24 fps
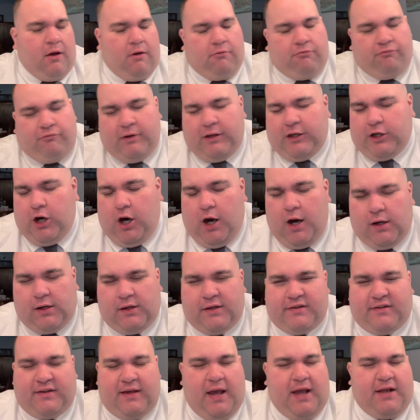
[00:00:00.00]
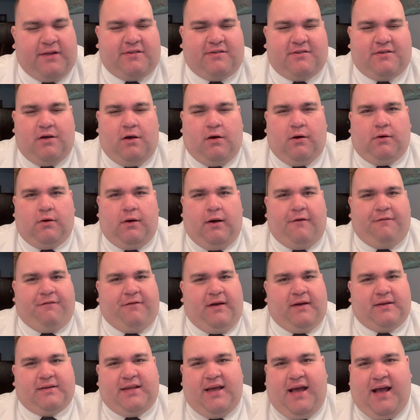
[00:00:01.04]
Regardless, it's still a
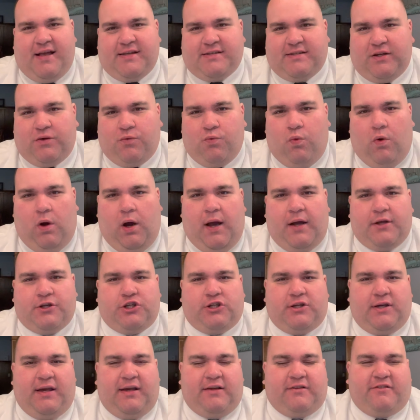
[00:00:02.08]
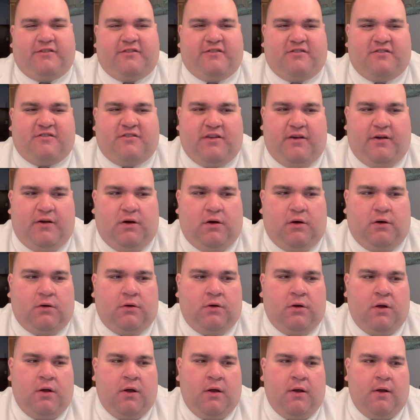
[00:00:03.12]
fantastic watch. It's
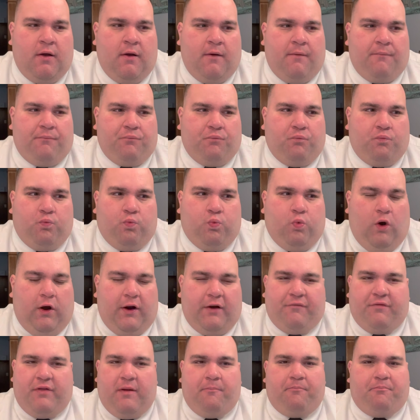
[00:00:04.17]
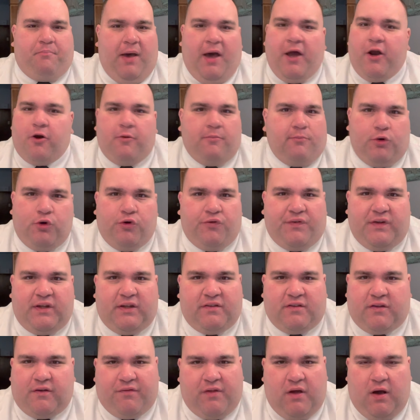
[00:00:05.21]
still one of the better
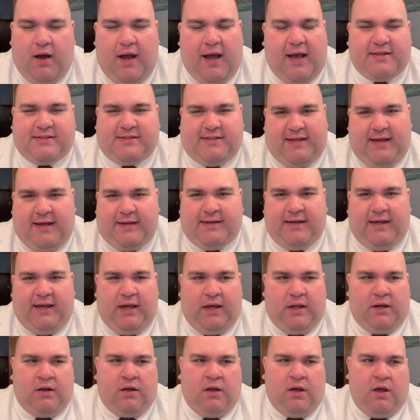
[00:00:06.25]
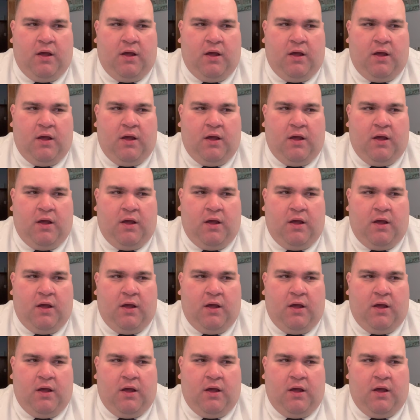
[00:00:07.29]
movies of the last decade.